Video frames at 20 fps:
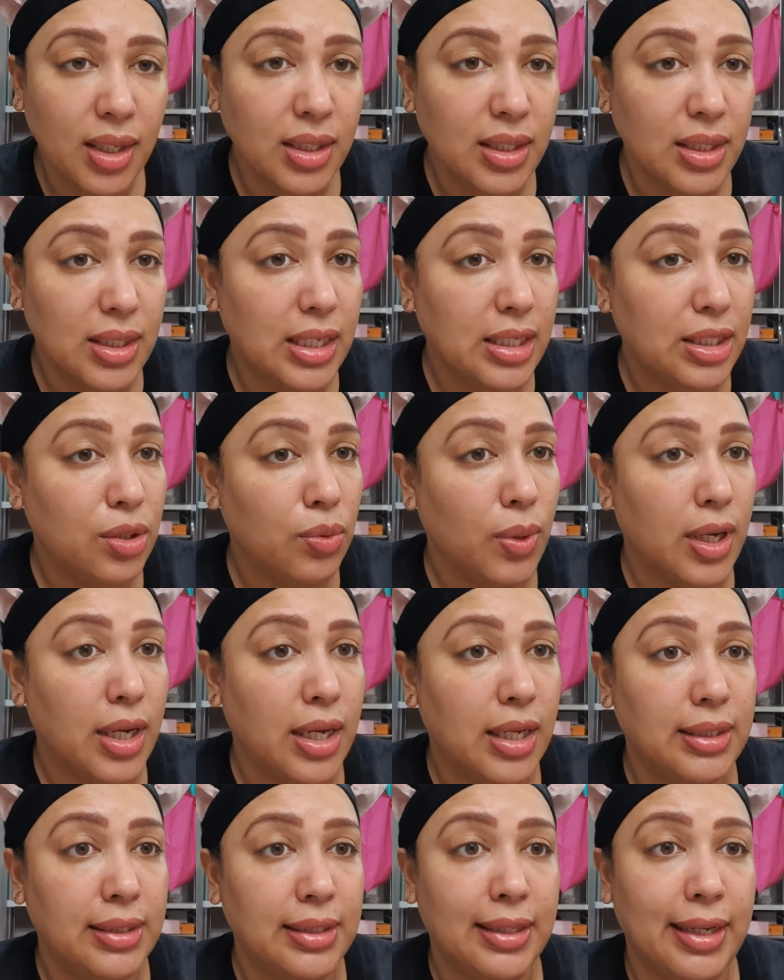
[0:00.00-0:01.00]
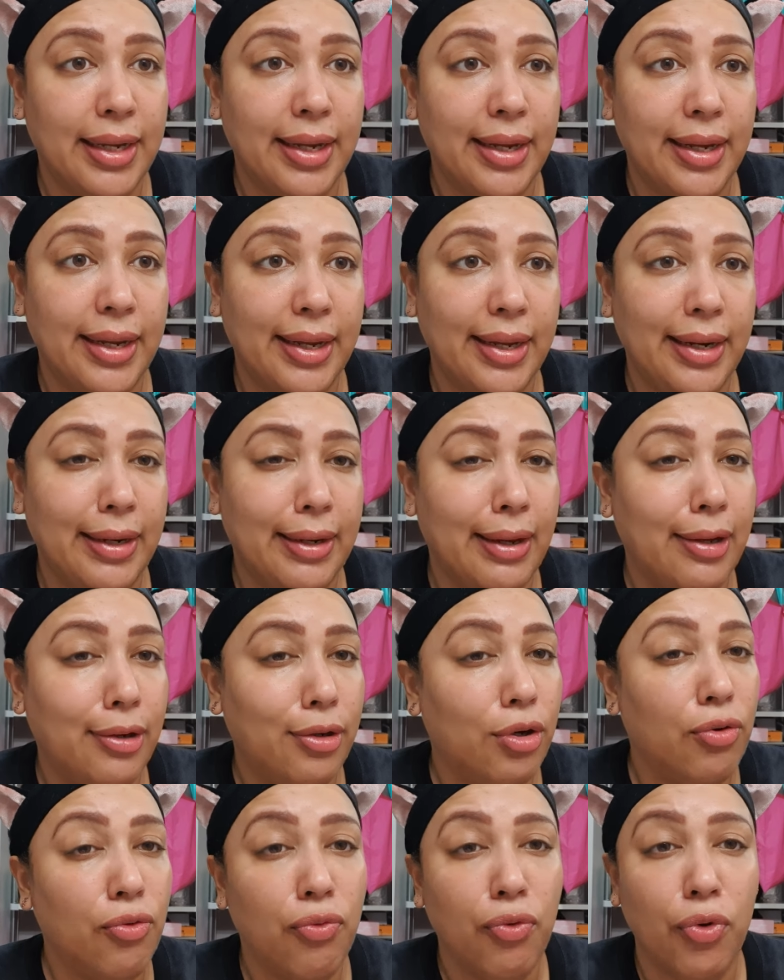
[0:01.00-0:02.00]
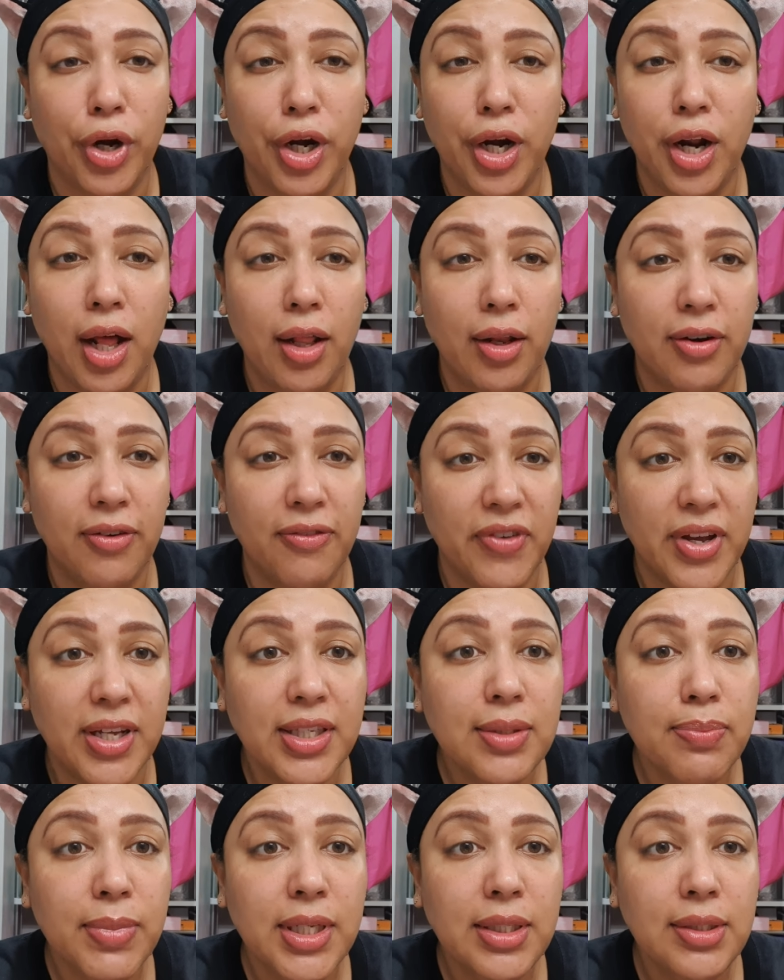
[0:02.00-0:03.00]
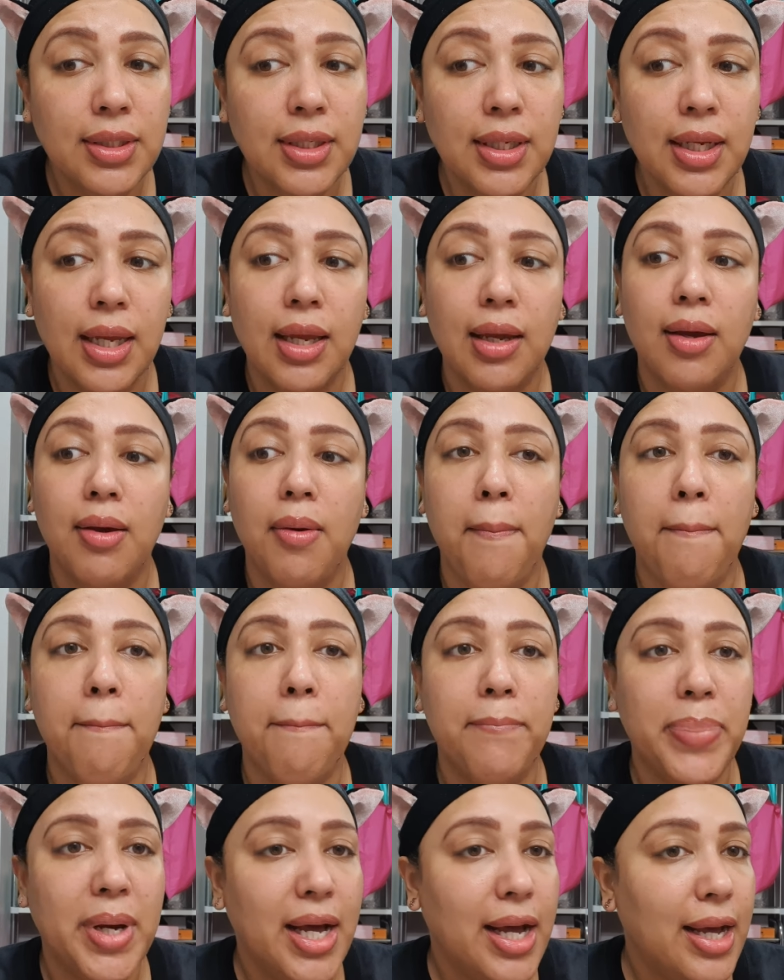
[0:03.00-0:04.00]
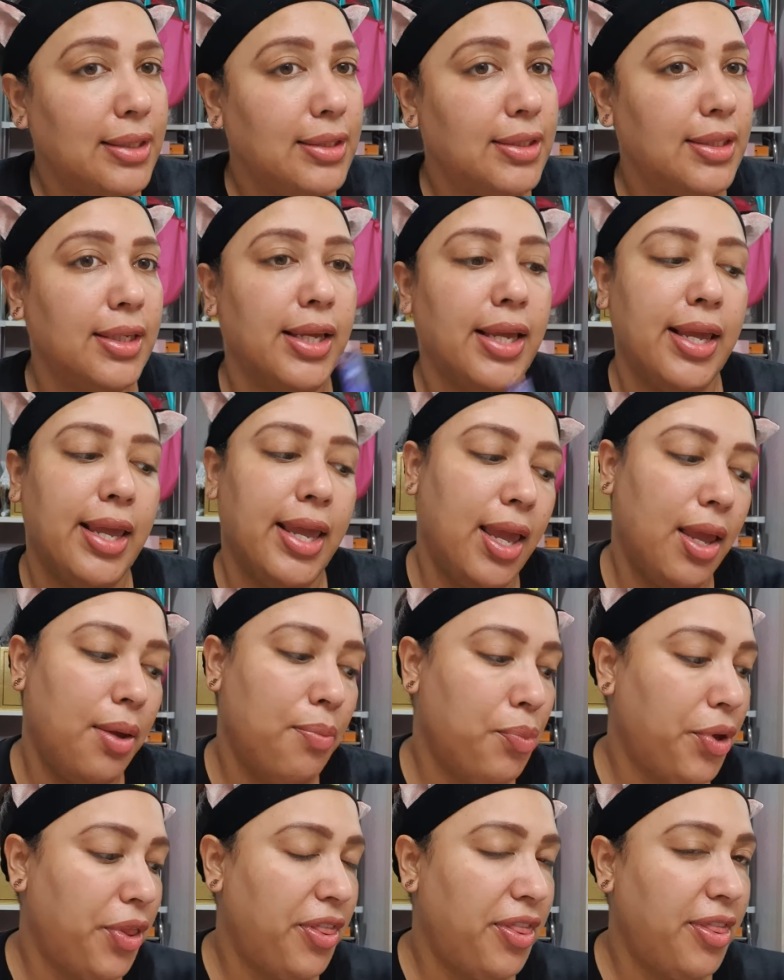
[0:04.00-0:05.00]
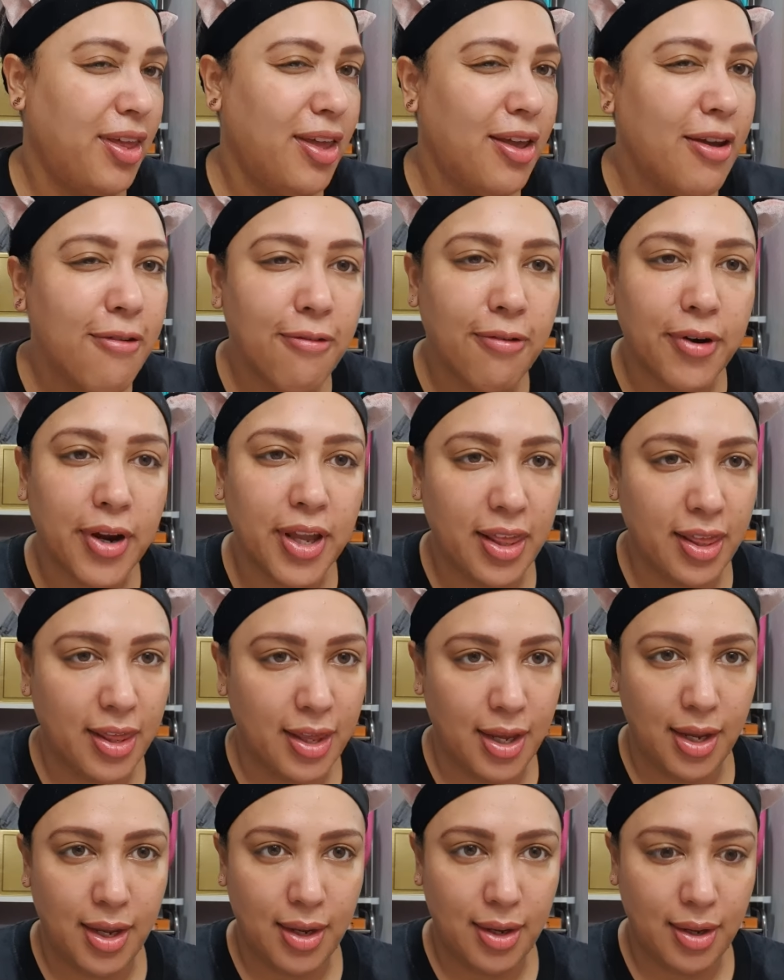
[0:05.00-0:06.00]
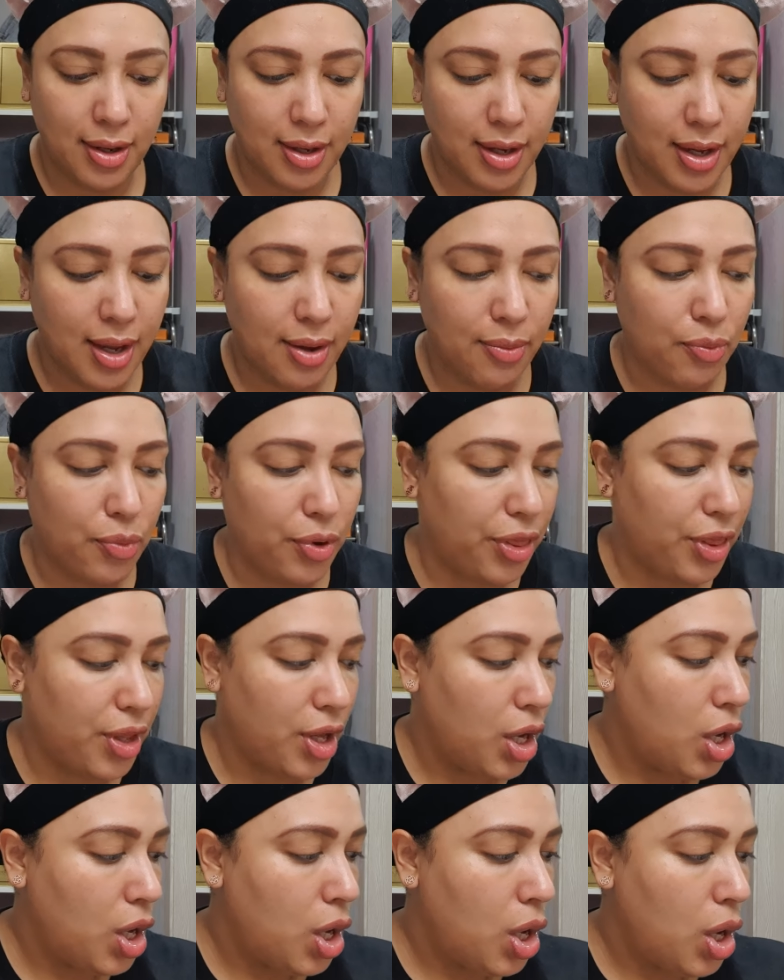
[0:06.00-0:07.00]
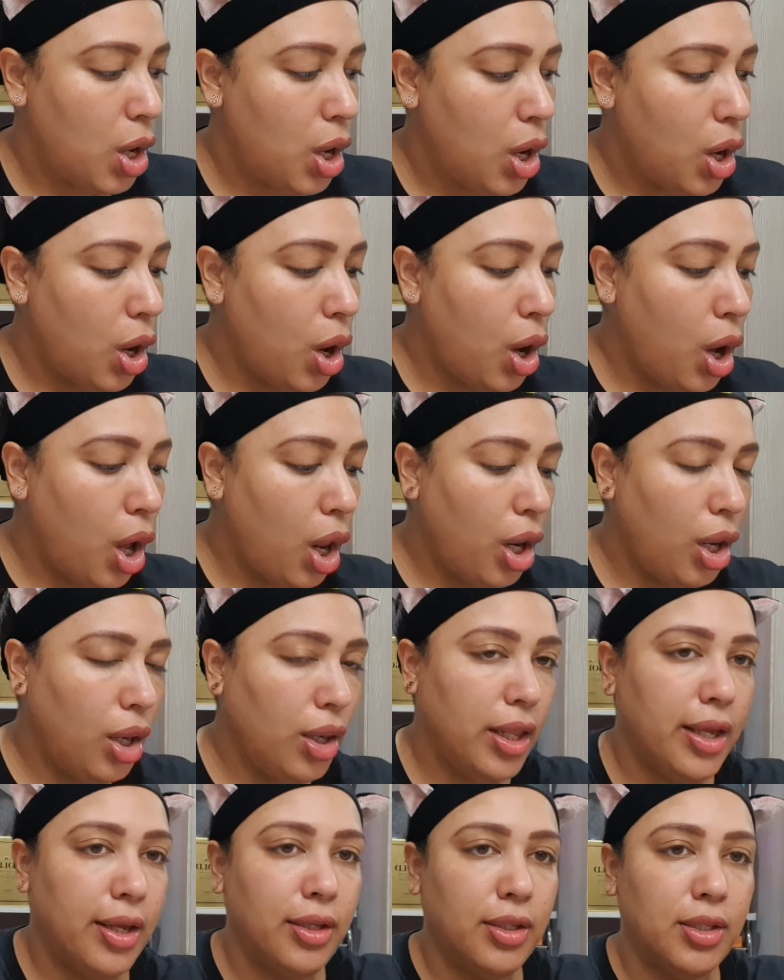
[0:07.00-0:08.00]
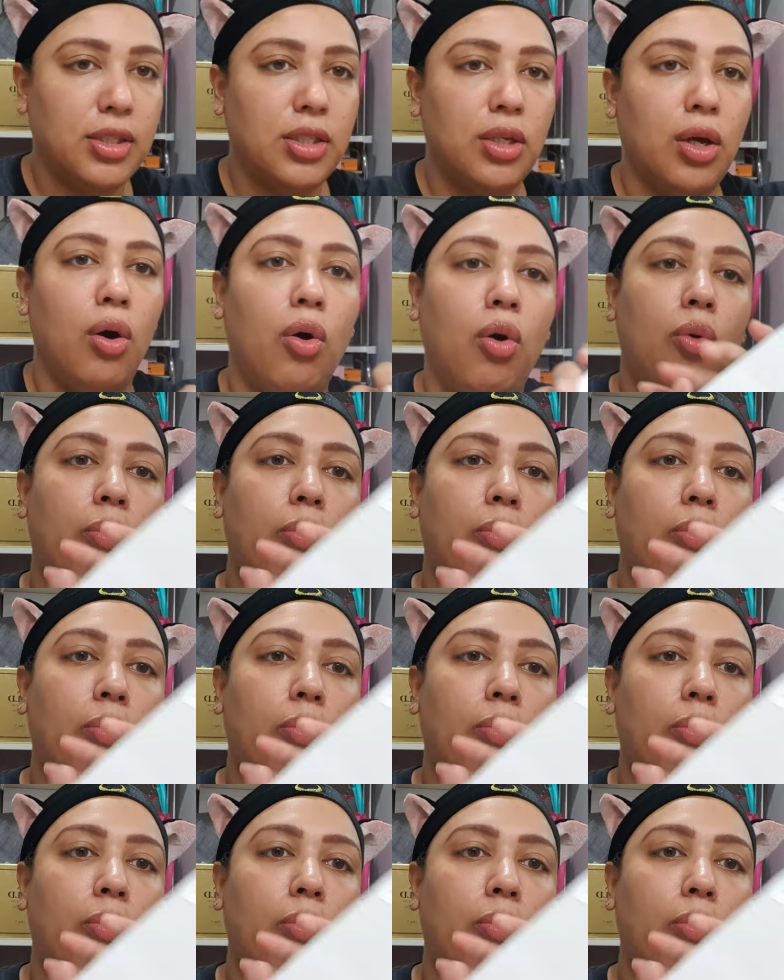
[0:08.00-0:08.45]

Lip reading: This was like an $140 investment, but it came with everything. It came with all, like this whole